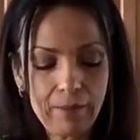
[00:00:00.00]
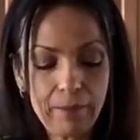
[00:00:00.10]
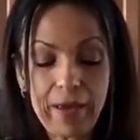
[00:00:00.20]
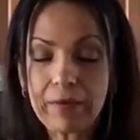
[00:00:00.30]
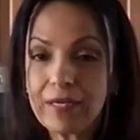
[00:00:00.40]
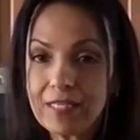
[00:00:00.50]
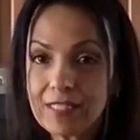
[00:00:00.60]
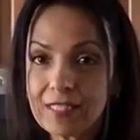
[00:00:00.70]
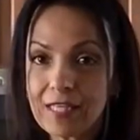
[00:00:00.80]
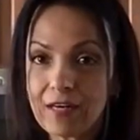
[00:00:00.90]
berries
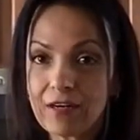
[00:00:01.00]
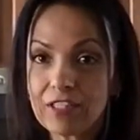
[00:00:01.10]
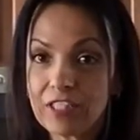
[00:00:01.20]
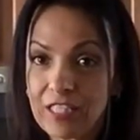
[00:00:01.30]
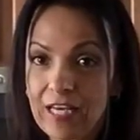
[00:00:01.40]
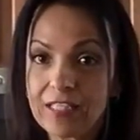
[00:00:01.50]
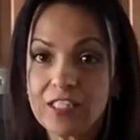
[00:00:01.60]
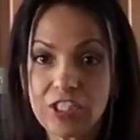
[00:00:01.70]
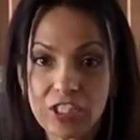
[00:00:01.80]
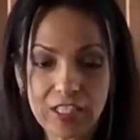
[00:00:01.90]
that are
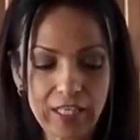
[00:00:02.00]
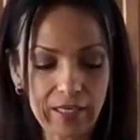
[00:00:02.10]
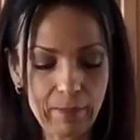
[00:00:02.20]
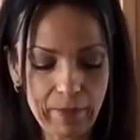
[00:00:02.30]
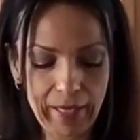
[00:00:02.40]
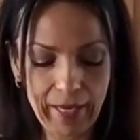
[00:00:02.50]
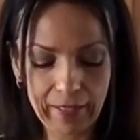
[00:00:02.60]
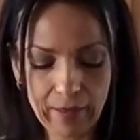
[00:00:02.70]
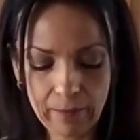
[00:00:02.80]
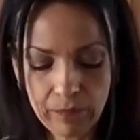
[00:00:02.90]
dense, just like a
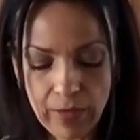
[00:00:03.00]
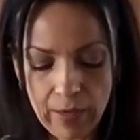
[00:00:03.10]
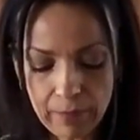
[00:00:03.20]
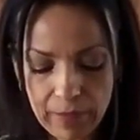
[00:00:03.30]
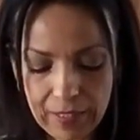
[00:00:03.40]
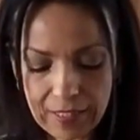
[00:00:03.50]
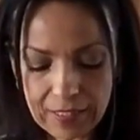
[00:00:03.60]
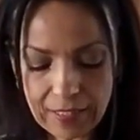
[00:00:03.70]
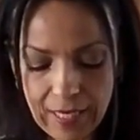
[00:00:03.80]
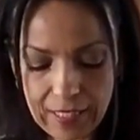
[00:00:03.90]
banana. But in
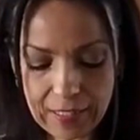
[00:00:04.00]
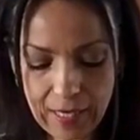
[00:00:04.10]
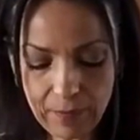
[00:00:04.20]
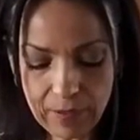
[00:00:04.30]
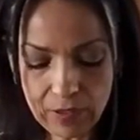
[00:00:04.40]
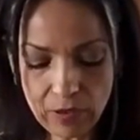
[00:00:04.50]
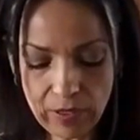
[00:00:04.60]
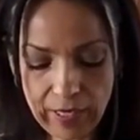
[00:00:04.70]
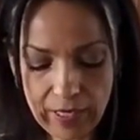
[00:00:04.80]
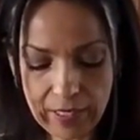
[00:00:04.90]
this case, I'm going to go
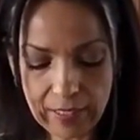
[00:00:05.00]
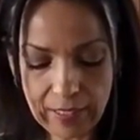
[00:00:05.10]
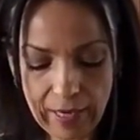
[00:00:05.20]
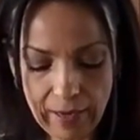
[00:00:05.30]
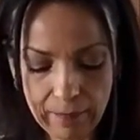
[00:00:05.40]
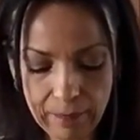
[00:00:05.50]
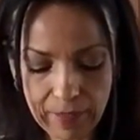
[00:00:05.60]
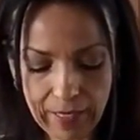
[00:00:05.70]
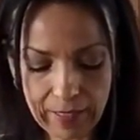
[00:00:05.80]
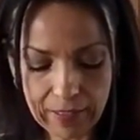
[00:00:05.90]
ahead and add
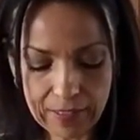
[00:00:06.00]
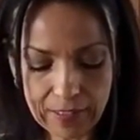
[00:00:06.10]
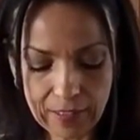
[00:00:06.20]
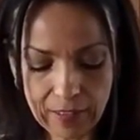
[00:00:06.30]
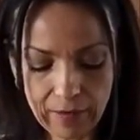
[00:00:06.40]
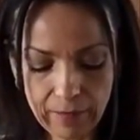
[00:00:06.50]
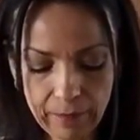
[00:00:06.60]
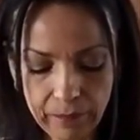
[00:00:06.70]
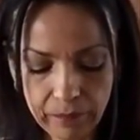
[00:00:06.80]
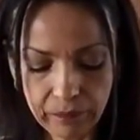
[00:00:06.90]
bananas in there
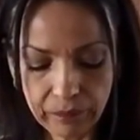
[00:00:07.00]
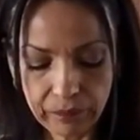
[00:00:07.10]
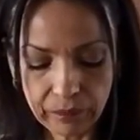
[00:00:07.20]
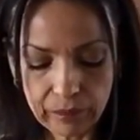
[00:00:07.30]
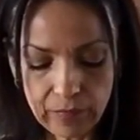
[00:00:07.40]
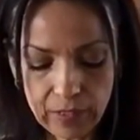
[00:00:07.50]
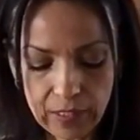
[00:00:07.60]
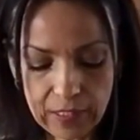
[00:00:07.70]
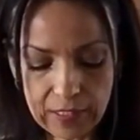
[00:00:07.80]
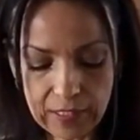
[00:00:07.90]

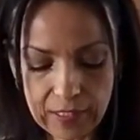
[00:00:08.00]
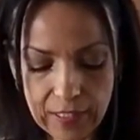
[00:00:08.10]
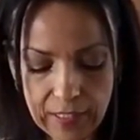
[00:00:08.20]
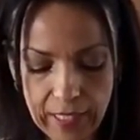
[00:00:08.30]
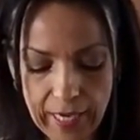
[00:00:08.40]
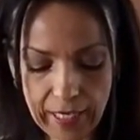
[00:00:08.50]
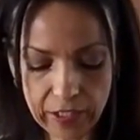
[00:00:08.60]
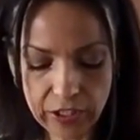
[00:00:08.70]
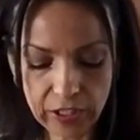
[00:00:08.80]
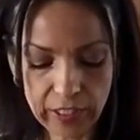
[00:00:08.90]
because it's going to
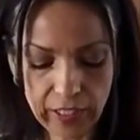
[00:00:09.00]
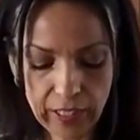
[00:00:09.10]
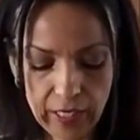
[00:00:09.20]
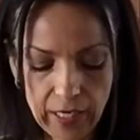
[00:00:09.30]
actually